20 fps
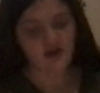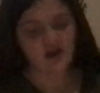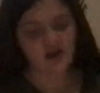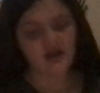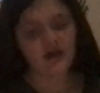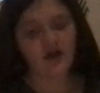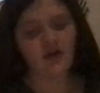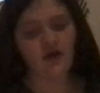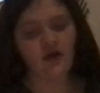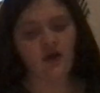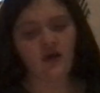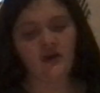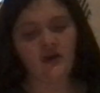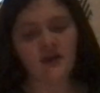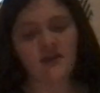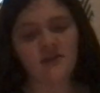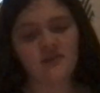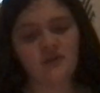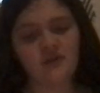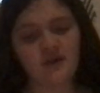Now, on
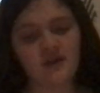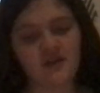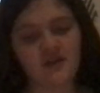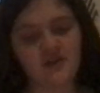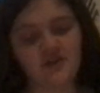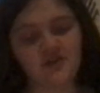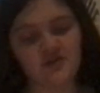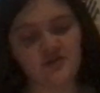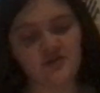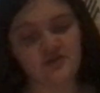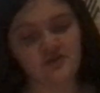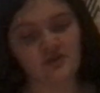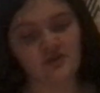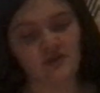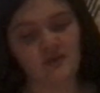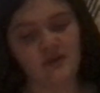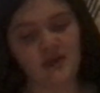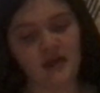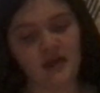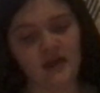his way to Jerusalem,
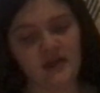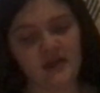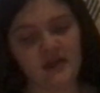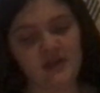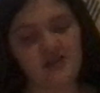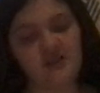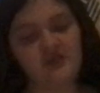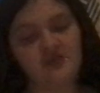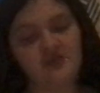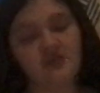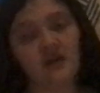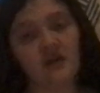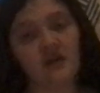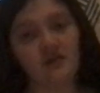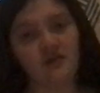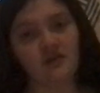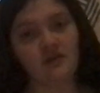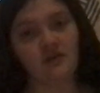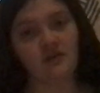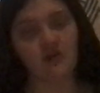Jesus
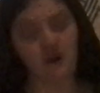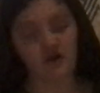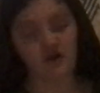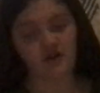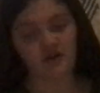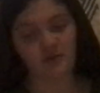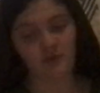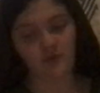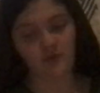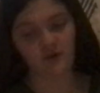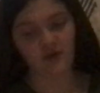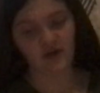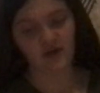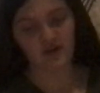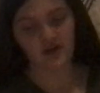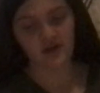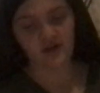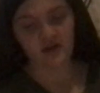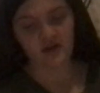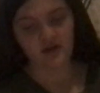traveled along the border
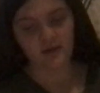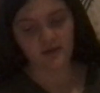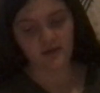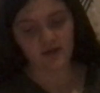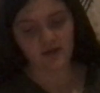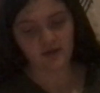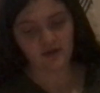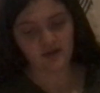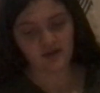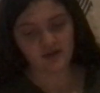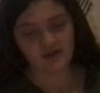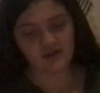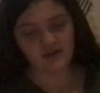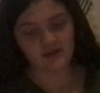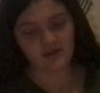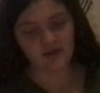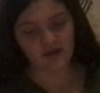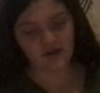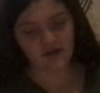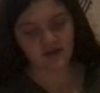between
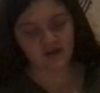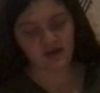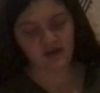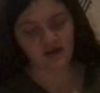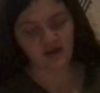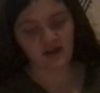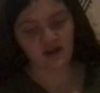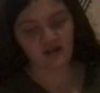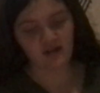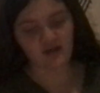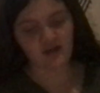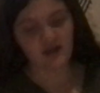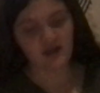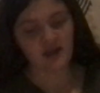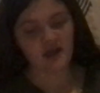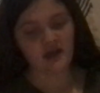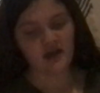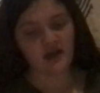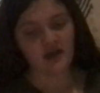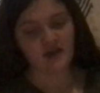Samaria and Galilee.
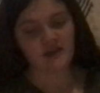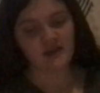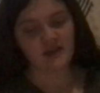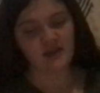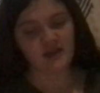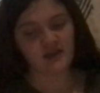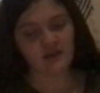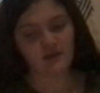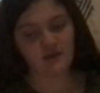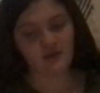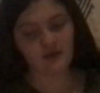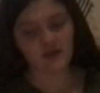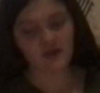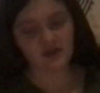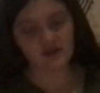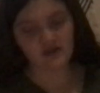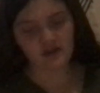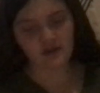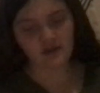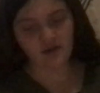As he was
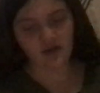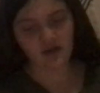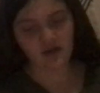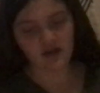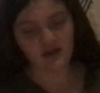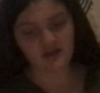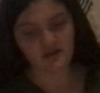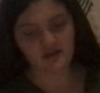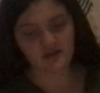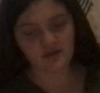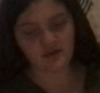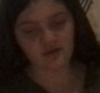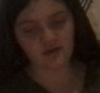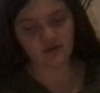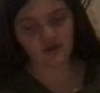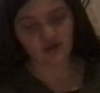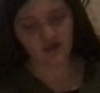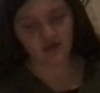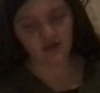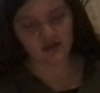going into a
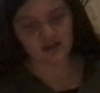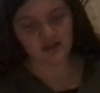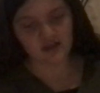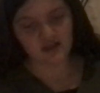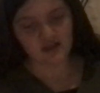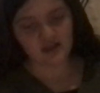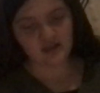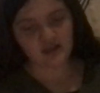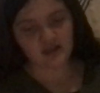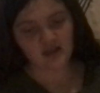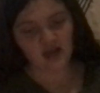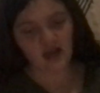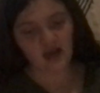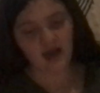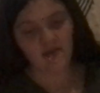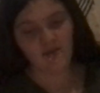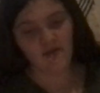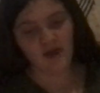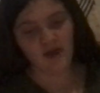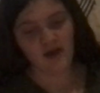village,
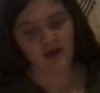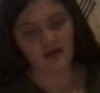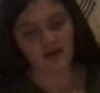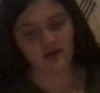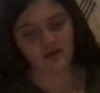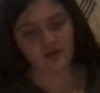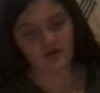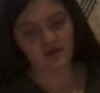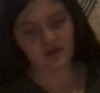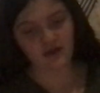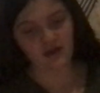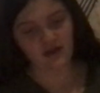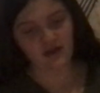10 men who